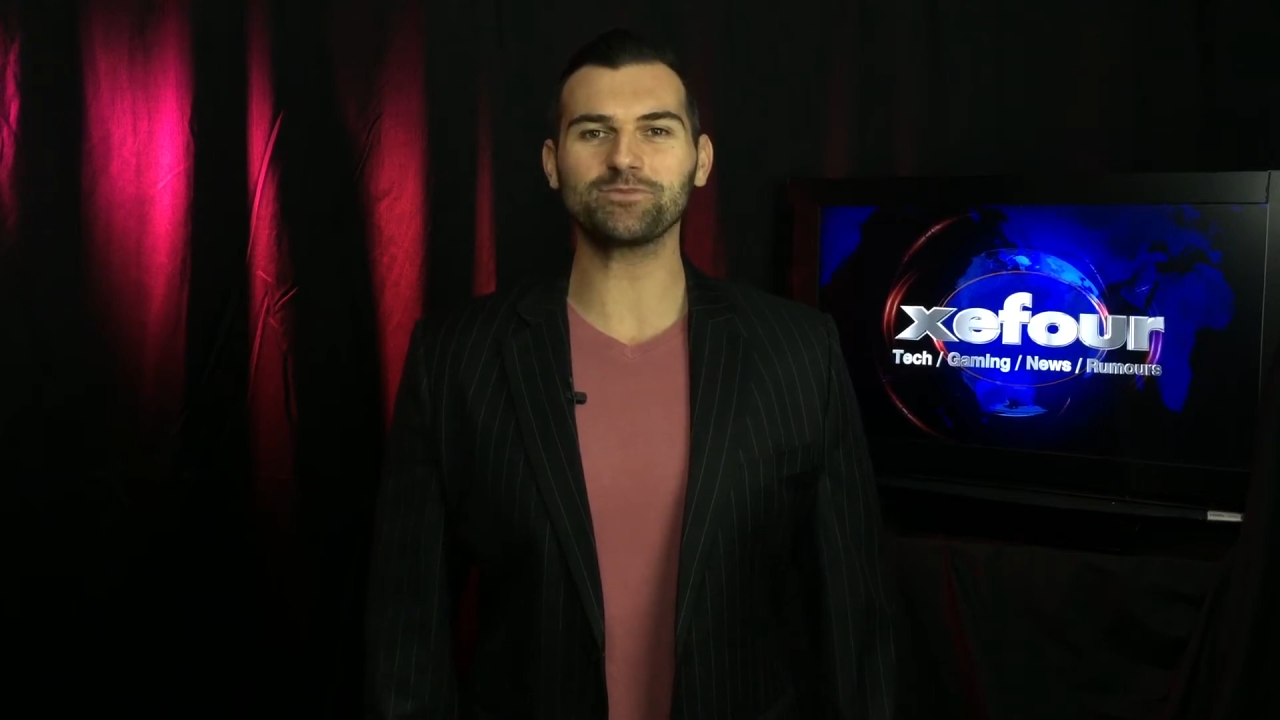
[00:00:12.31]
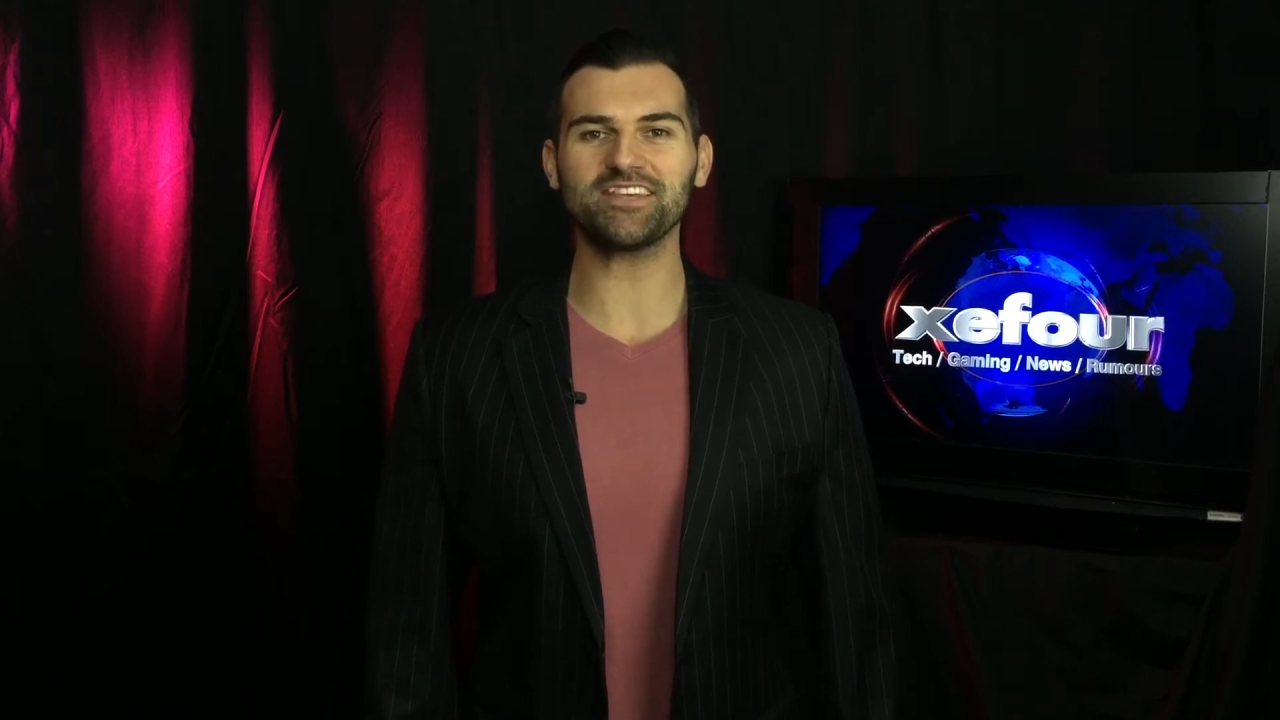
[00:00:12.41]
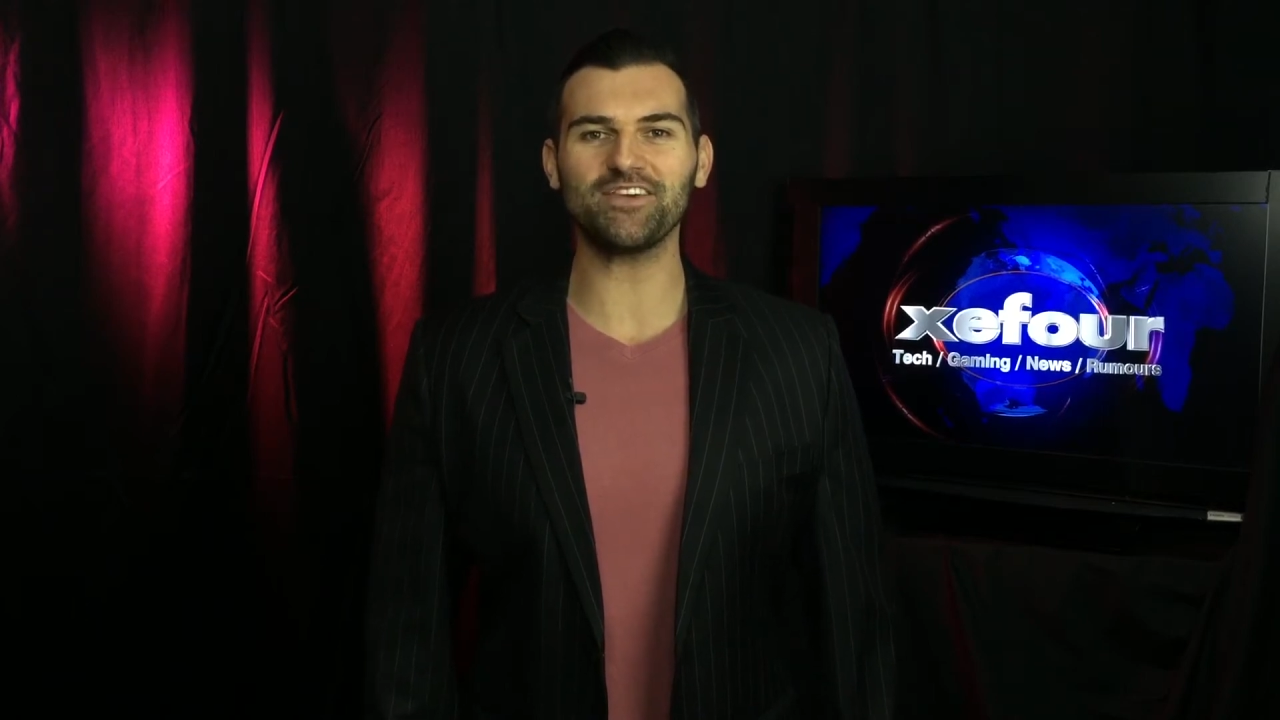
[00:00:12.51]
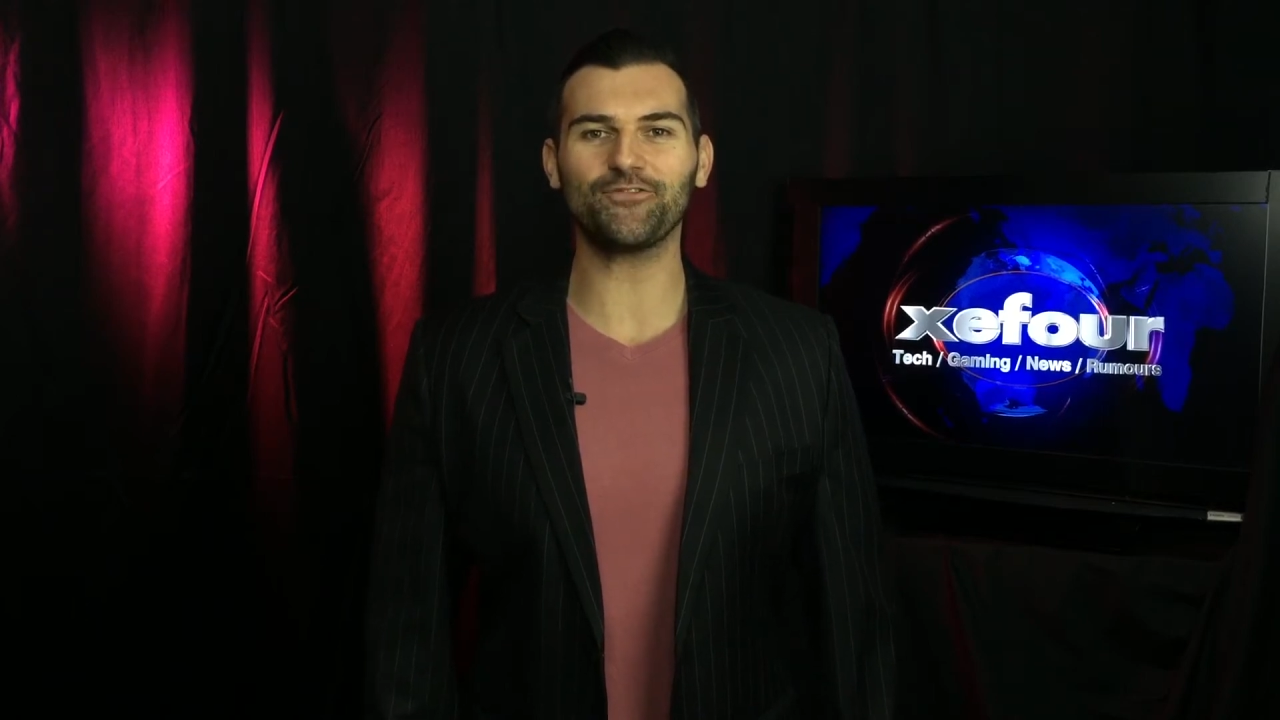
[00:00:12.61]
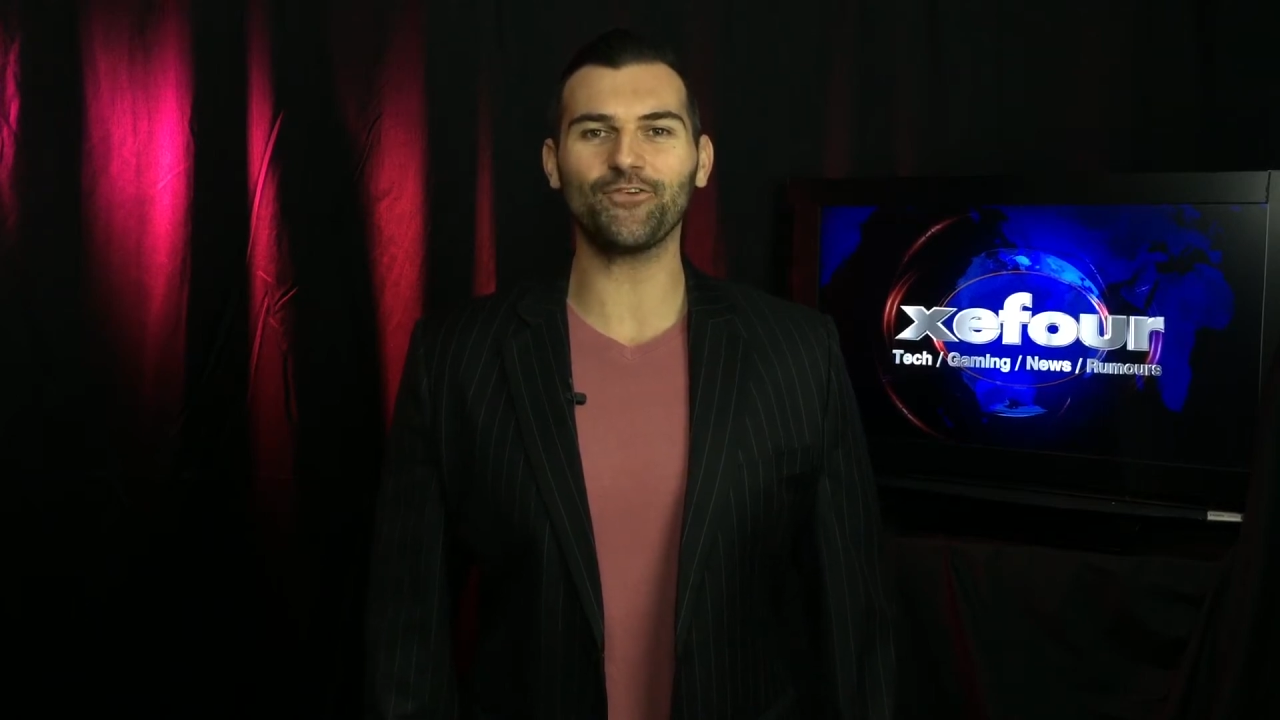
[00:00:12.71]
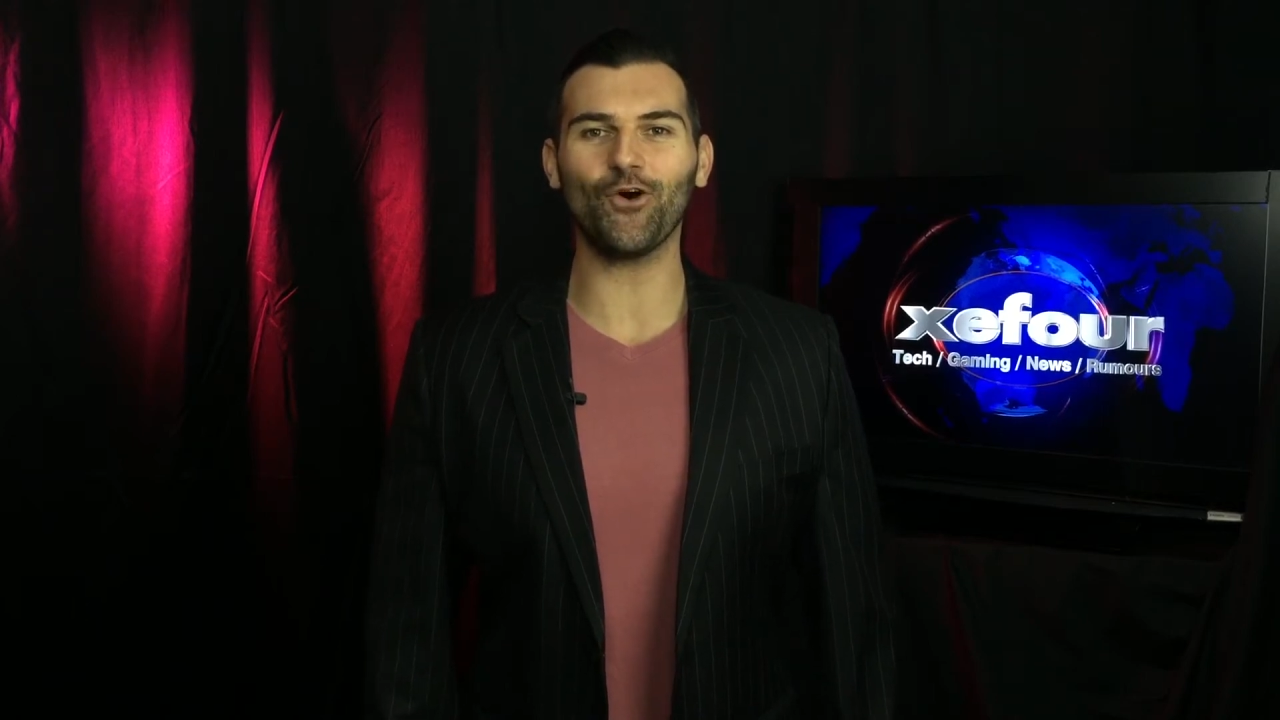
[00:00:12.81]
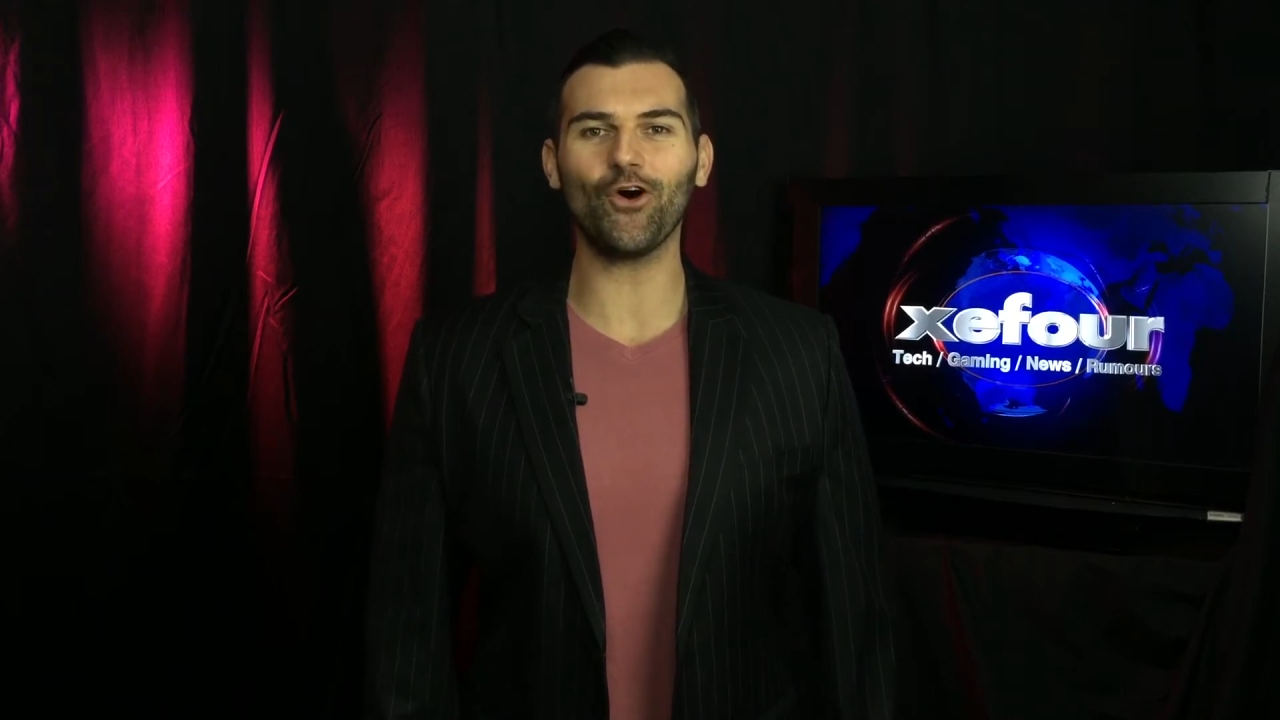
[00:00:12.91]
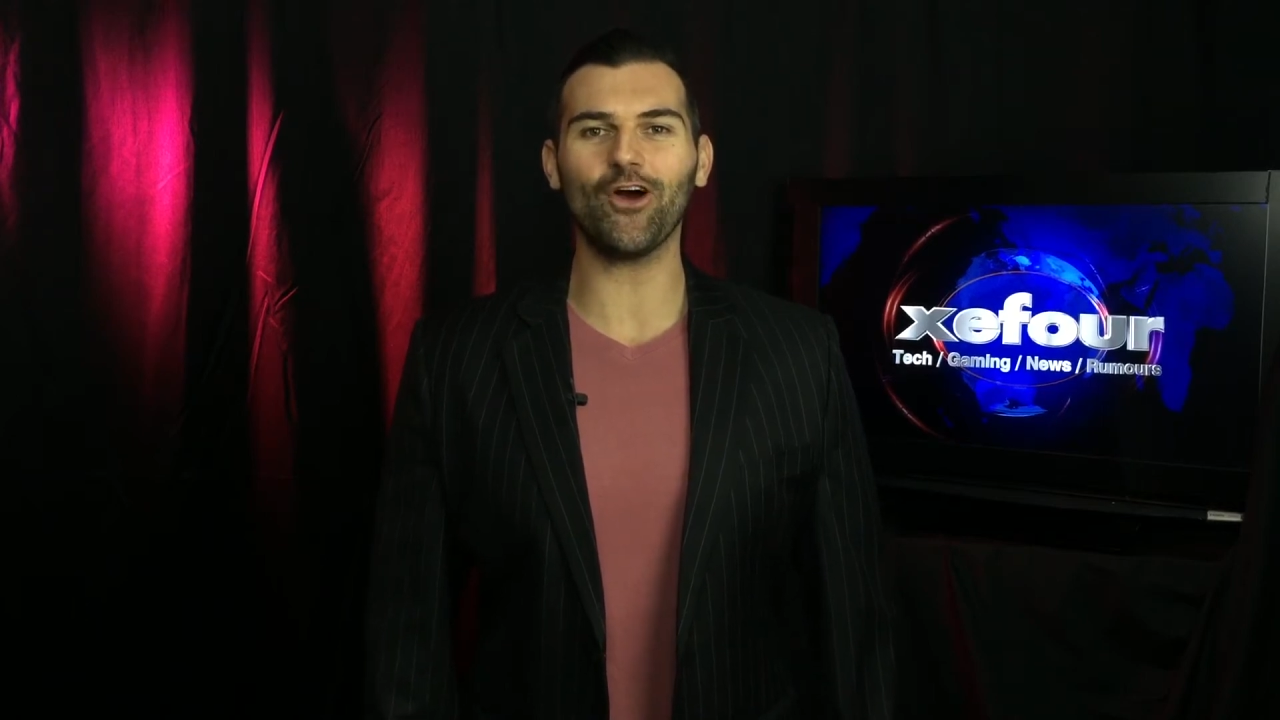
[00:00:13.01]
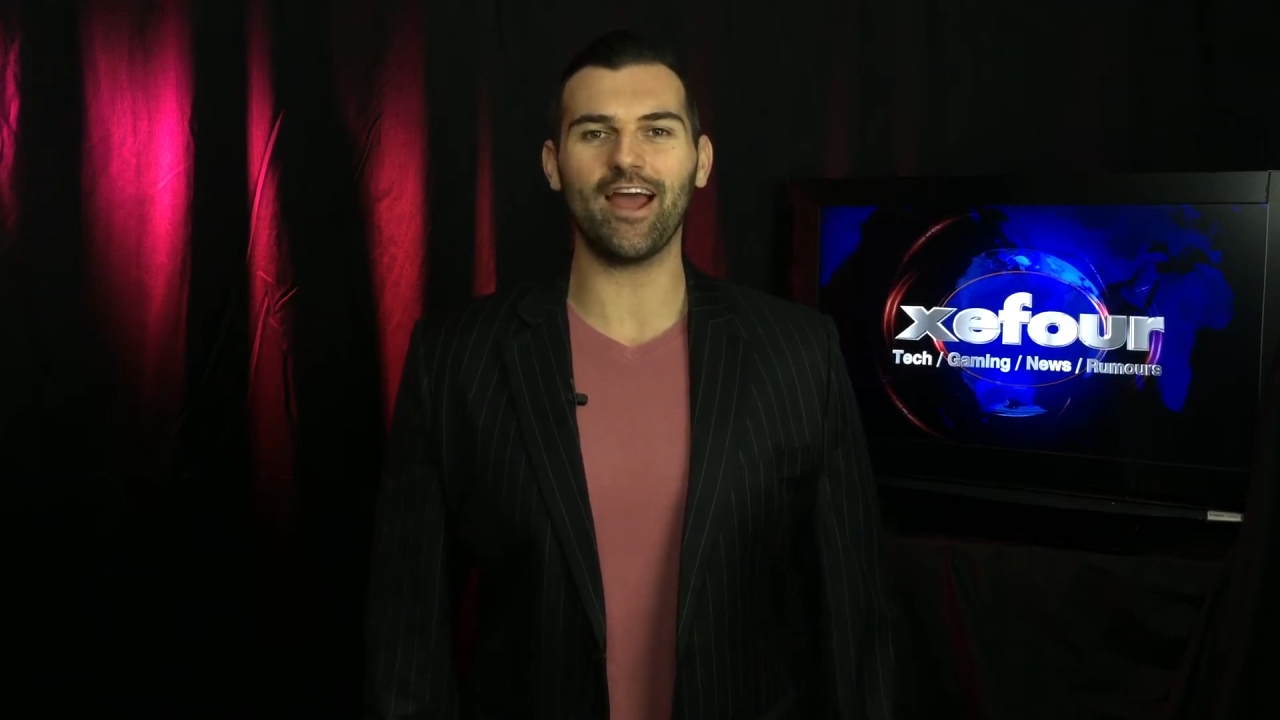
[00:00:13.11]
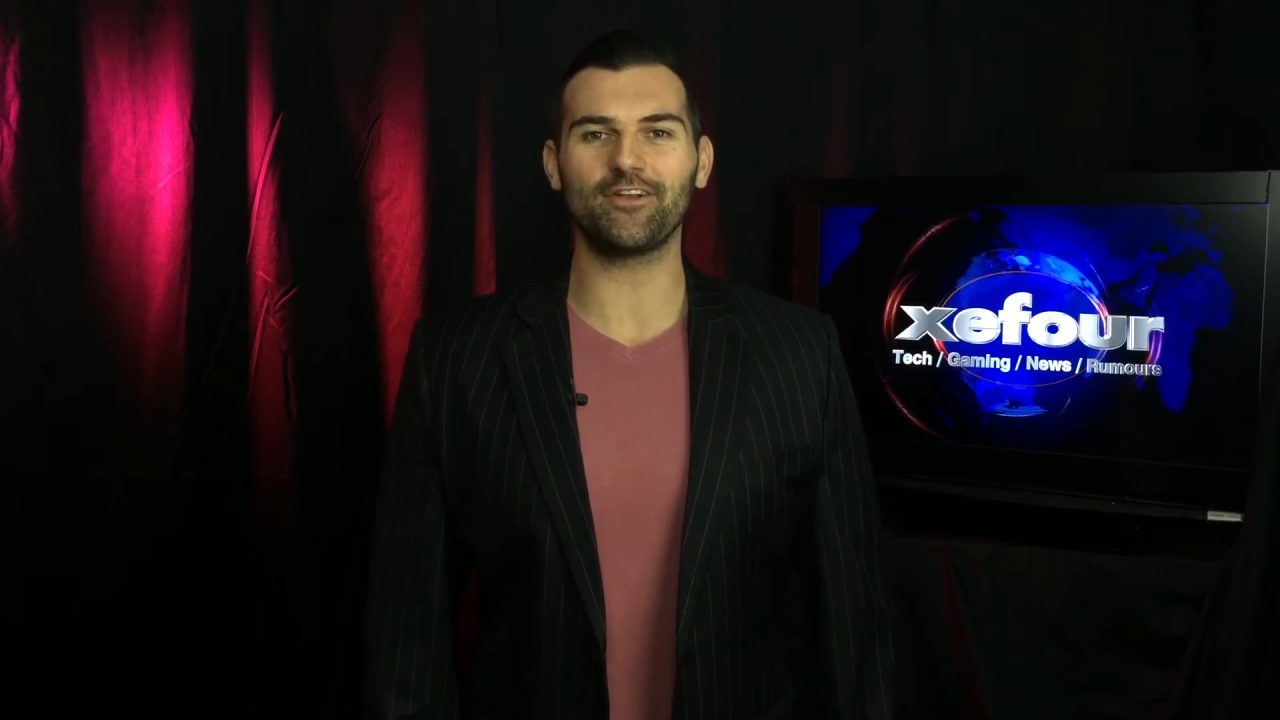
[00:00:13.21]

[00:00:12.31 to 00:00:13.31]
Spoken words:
C4,